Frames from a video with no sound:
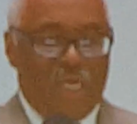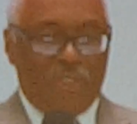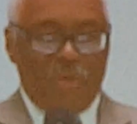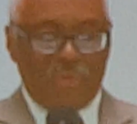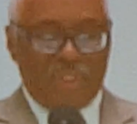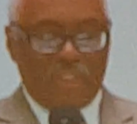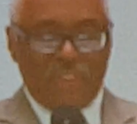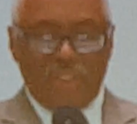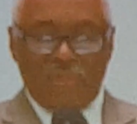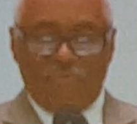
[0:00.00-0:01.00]
and note the
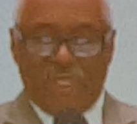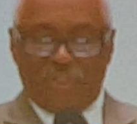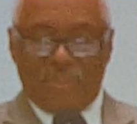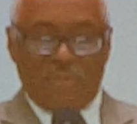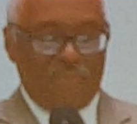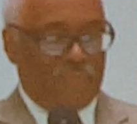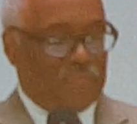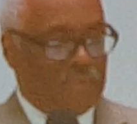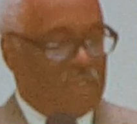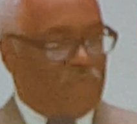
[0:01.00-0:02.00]
clear direction
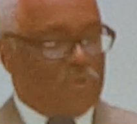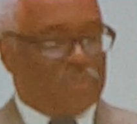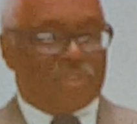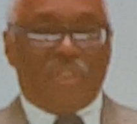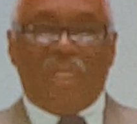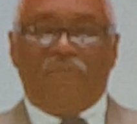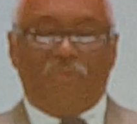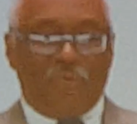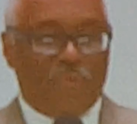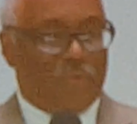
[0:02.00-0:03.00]
in verses 11
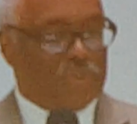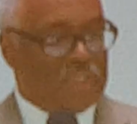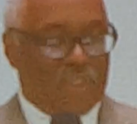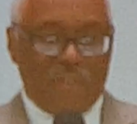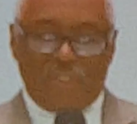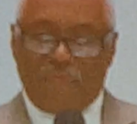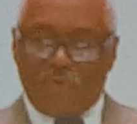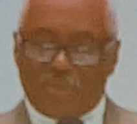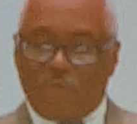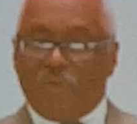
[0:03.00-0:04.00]
to 13. That's
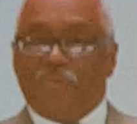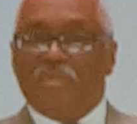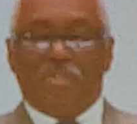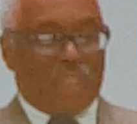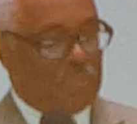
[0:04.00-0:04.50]
1 Corinthians